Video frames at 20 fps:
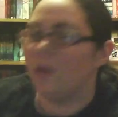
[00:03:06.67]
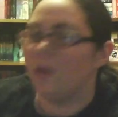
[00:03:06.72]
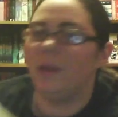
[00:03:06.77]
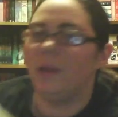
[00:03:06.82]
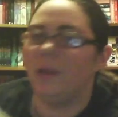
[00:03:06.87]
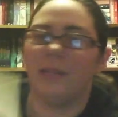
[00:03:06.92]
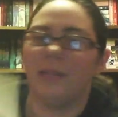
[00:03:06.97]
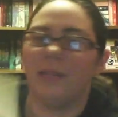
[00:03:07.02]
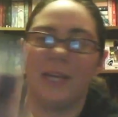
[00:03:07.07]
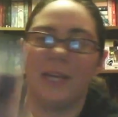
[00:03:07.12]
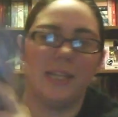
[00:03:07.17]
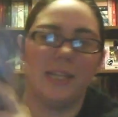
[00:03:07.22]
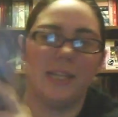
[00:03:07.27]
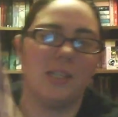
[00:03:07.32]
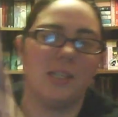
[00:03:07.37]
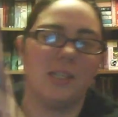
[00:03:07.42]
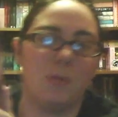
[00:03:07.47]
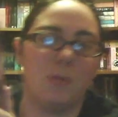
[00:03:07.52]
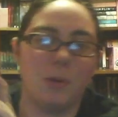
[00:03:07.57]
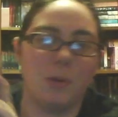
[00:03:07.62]
That is
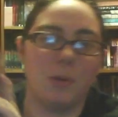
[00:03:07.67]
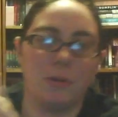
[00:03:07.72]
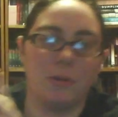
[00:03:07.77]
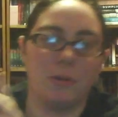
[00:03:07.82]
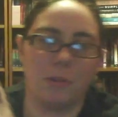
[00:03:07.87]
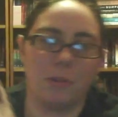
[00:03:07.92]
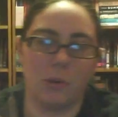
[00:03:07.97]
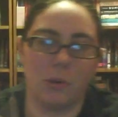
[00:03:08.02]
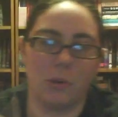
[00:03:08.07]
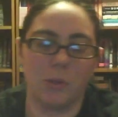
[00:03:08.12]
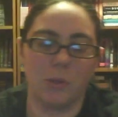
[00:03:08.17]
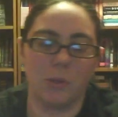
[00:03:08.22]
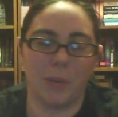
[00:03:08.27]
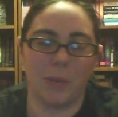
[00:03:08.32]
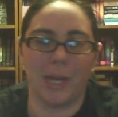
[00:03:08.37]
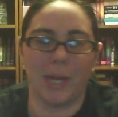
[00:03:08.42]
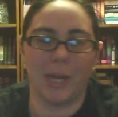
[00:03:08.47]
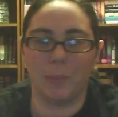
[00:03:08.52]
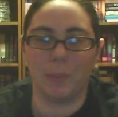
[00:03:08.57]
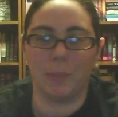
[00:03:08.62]
Murder of Crows by
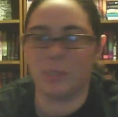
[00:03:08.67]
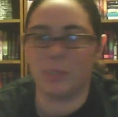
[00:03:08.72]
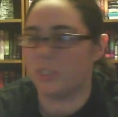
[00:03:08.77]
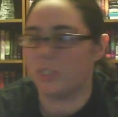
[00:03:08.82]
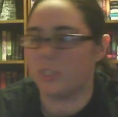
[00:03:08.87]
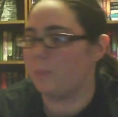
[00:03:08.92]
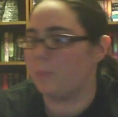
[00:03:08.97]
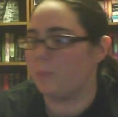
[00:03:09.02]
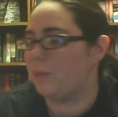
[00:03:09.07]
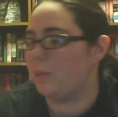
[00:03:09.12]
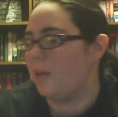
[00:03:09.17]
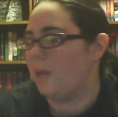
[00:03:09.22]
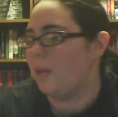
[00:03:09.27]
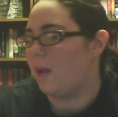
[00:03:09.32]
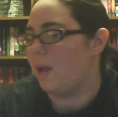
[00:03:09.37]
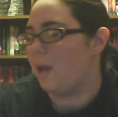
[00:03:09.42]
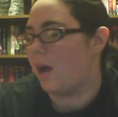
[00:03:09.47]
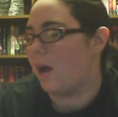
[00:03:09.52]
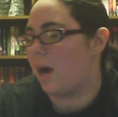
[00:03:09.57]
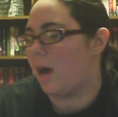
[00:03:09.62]
Anne Bishop.
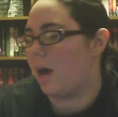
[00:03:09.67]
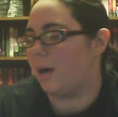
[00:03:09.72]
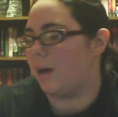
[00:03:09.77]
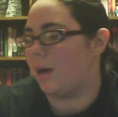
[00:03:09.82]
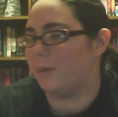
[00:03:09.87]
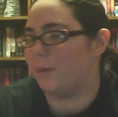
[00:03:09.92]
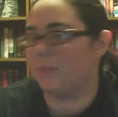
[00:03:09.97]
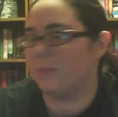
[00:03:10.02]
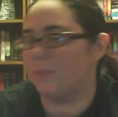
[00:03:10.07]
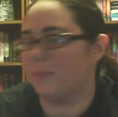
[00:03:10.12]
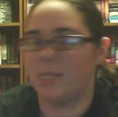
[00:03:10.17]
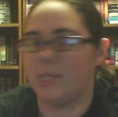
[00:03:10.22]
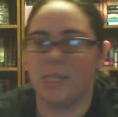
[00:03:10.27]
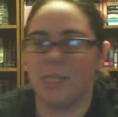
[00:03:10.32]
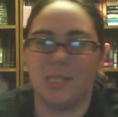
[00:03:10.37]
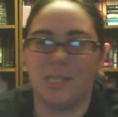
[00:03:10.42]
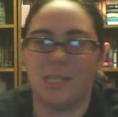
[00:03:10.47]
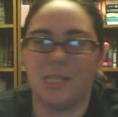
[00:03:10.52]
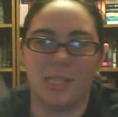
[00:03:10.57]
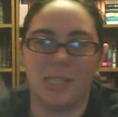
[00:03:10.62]
This is
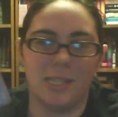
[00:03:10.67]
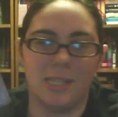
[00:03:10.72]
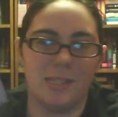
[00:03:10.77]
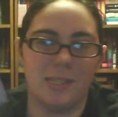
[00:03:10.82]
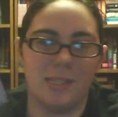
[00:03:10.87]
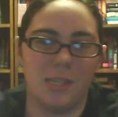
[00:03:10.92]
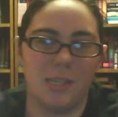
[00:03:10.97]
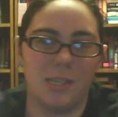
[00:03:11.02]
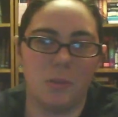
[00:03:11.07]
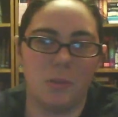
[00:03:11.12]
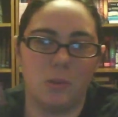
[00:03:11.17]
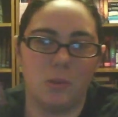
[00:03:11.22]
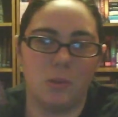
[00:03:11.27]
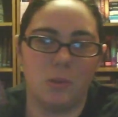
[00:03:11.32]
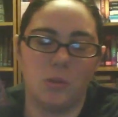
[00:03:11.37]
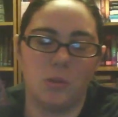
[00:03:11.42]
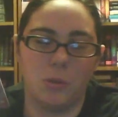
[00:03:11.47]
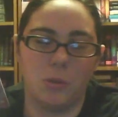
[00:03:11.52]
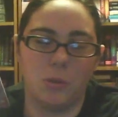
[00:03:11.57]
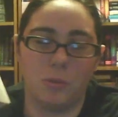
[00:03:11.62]
the sequel
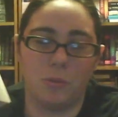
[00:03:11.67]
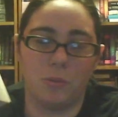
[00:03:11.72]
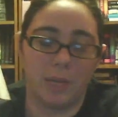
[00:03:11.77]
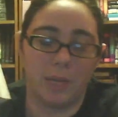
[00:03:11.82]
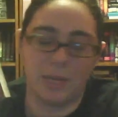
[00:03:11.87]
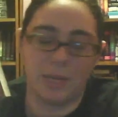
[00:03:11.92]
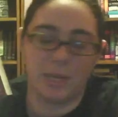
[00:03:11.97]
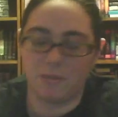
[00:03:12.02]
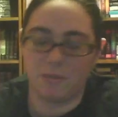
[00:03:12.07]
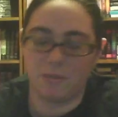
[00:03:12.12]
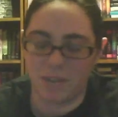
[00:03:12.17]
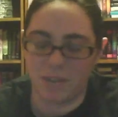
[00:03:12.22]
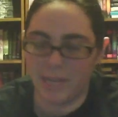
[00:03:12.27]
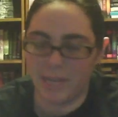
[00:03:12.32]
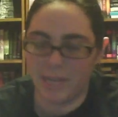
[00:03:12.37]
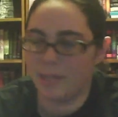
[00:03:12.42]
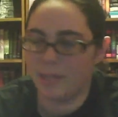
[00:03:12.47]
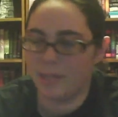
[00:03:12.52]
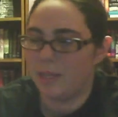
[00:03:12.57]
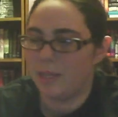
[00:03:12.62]
to Written in Red,
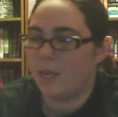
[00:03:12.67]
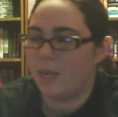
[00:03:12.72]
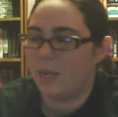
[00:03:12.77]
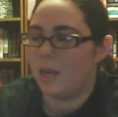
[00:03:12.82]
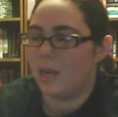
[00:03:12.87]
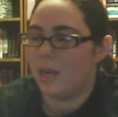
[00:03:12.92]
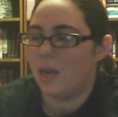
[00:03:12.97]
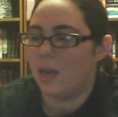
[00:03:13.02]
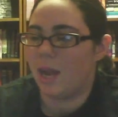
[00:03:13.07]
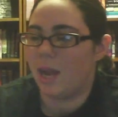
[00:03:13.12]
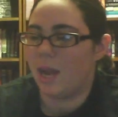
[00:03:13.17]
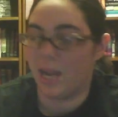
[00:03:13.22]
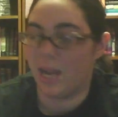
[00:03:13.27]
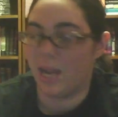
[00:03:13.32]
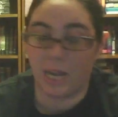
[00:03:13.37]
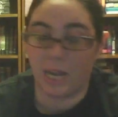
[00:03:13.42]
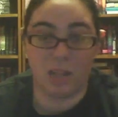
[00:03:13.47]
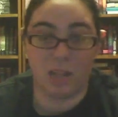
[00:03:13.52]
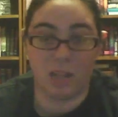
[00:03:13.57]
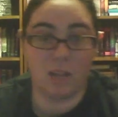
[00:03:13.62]
and I
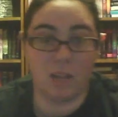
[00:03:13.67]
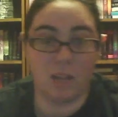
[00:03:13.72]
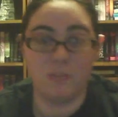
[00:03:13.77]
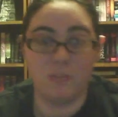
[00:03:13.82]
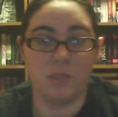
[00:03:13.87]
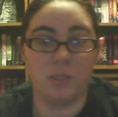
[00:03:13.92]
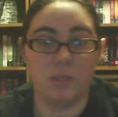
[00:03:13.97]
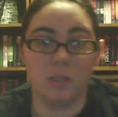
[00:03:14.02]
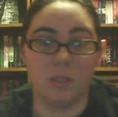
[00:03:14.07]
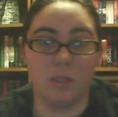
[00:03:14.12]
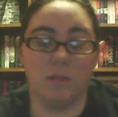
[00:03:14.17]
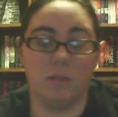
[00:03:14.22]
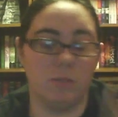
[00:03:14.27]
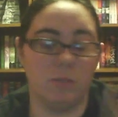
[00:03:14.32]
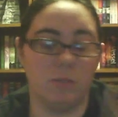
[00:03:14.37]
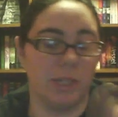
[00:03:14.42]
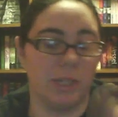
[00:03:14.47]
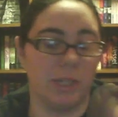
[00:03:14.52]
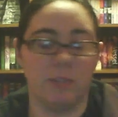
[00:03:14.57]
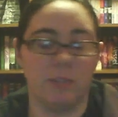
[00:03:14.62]
loved
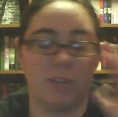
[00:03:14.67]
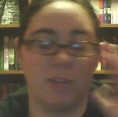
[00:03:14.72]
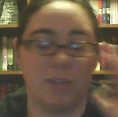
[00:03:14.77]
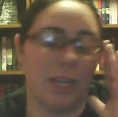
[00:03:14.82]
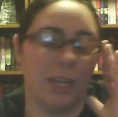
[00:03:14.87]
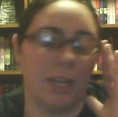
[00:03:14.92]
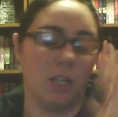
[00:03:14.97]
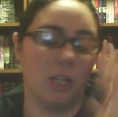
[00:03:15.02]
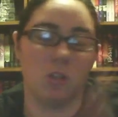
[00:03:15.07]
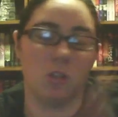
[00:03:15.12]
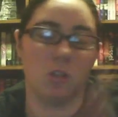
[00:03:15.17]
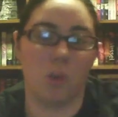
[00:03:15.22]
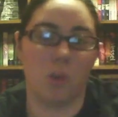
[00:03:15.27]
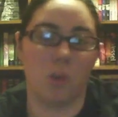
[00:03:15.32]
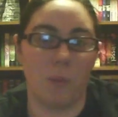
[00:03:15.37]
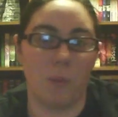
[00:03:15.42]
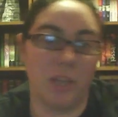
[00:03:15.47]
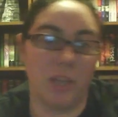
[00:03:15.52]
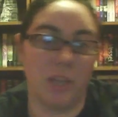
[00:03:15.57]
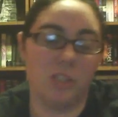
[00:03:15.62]
Written in Red so
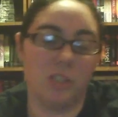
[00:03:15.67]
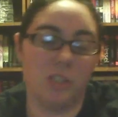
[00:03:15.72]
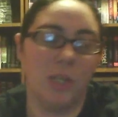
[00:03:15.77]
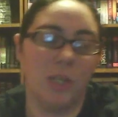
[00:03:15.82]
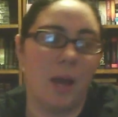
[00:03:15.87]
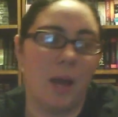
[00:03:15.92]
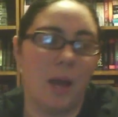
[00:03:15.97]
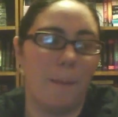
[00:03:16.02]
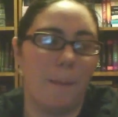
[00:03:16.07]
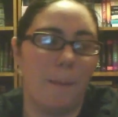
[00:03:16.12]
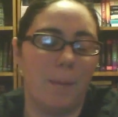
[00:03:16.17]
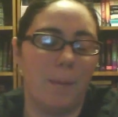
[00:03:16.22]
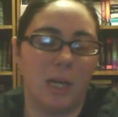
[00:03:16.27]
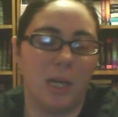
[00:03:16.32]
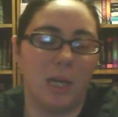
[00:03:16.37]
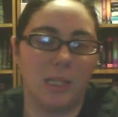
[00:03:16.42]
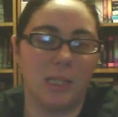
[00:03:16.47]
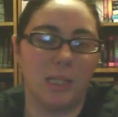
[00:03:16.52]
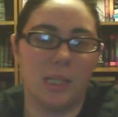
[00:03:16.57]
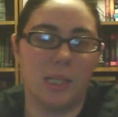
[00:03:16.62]
much,
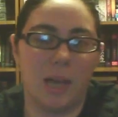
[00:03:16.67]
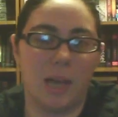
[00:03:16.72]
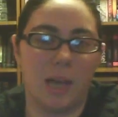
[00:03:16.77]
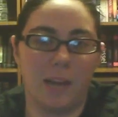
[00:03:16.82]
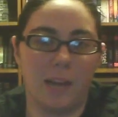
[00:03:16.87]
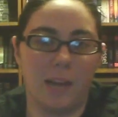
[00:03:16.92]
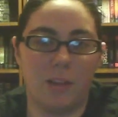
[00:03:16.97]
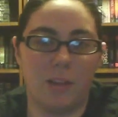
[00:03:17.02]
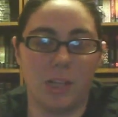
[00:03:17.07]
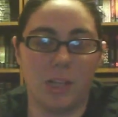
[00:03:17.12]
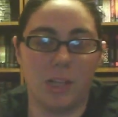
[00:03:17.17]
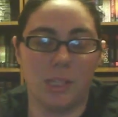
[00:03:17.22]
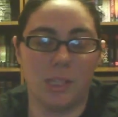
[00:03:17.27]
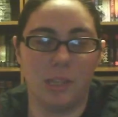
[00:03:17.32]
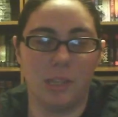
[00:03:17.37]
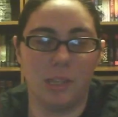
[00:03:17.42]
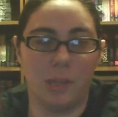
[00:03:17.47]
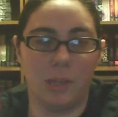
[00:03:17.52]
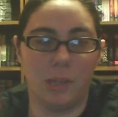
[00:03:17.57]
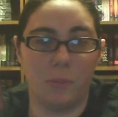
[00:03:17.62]
but I thought
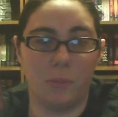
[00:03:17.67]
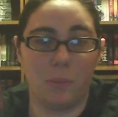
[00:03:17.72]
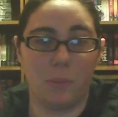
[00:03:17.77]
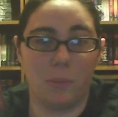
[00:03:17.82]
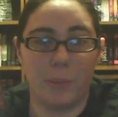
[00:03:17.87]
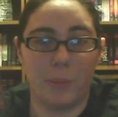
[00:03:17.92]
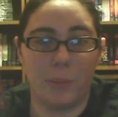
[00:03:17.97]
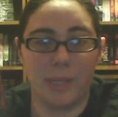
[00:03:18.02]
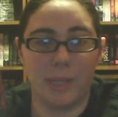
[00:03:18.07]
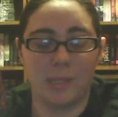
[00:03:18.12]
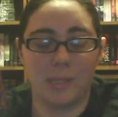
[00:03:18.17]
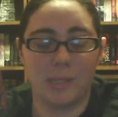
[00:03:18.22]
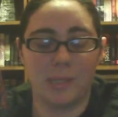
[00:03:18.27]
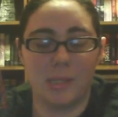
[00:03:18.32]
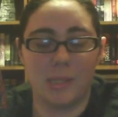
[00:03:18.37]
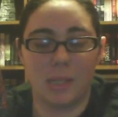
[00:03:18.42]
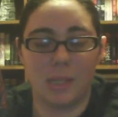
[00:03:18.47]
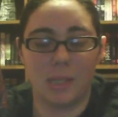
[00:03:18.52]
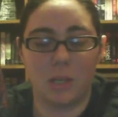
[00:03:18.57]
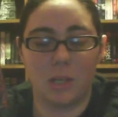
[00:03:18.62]
the romance
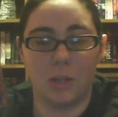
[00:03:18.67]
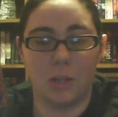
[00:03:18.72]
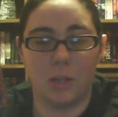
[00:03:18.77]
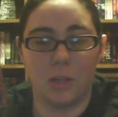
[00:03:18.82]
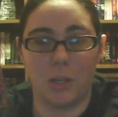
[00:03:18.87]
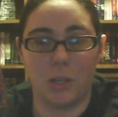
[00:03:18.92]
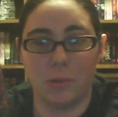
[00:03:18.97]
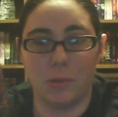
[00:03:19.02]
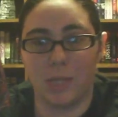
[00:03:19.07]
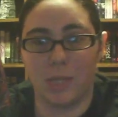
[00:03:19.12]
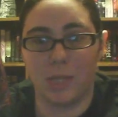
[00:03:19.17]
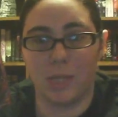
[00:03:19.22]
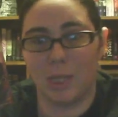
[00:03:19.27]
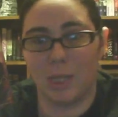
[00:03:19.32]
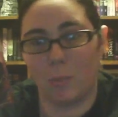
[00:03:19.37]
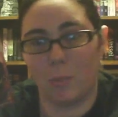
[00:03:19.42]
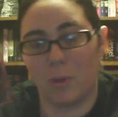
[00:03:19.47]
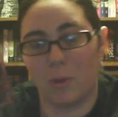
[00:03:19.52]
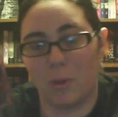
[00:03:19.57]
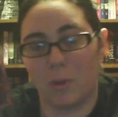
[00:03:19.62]
could have used a little
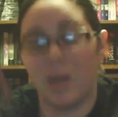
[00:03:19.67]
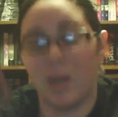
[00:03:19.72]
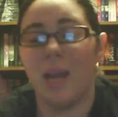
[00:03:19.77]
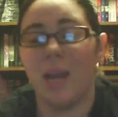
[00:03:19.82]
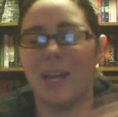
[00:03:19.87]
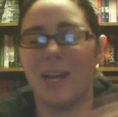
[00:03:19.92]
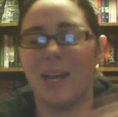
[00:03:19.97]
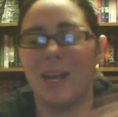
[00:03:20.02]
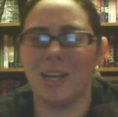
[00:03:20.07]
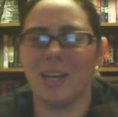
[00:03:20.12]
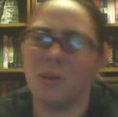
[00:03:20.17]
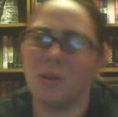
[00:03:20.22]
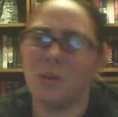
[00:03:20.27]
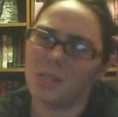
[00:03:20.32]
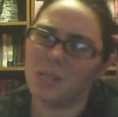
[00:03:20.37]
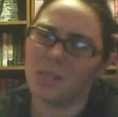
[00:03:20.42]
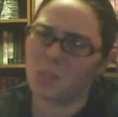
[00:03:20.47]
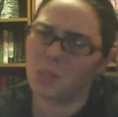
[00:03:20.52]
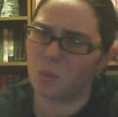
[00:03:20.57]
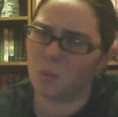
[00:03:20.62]
more. Like, I know it's not
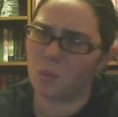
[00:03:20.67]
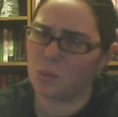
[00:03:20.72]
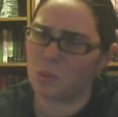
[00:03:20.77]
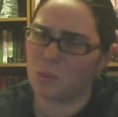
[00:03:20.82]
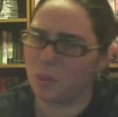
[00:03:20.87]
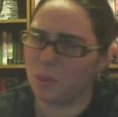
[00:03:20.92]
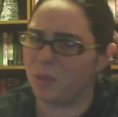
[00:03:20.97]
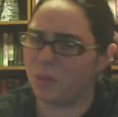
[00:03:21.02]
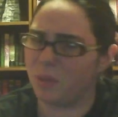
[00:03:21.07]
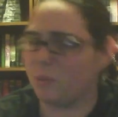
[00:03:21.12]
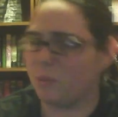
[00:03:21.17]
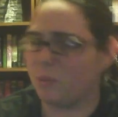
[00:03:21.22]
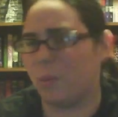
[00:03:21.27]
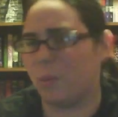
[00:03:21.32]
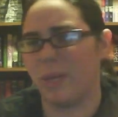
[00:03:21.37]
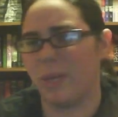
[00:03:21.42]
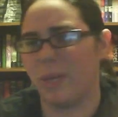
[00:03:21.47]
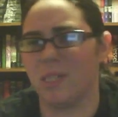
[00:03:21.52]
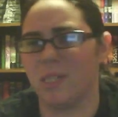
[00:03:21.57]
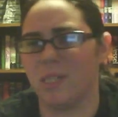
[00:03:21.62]
supposed to be
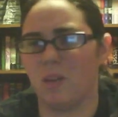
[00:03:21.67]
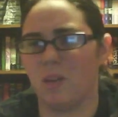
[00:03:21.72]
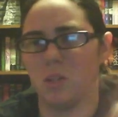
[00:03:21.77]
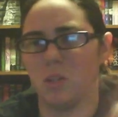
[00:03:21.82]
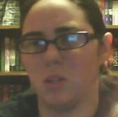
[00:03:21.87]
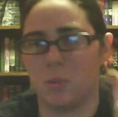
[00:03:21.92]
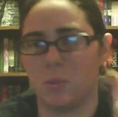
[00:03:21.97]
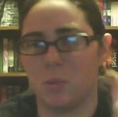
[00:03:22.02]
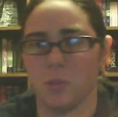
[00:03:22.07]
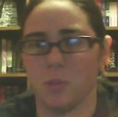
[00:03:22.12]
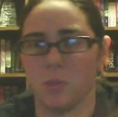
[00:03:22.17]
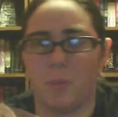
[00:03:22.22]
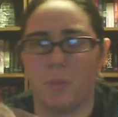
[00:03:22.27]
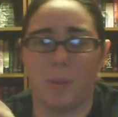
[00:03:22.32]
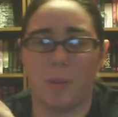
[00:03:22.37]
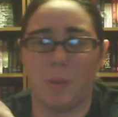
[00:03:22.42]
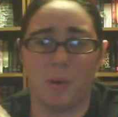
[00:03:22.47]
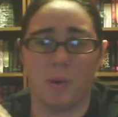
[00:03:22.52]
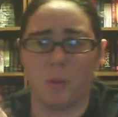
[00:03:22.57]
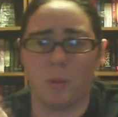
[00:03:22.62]
romance at all. It's supposed to be
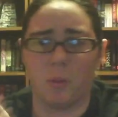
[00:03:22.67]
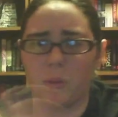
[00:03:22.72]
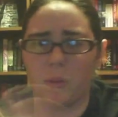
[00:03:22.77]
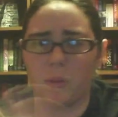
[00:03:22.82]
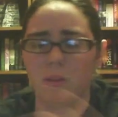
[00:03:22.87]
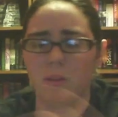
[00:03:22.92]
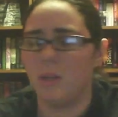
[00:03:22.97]
paranormal.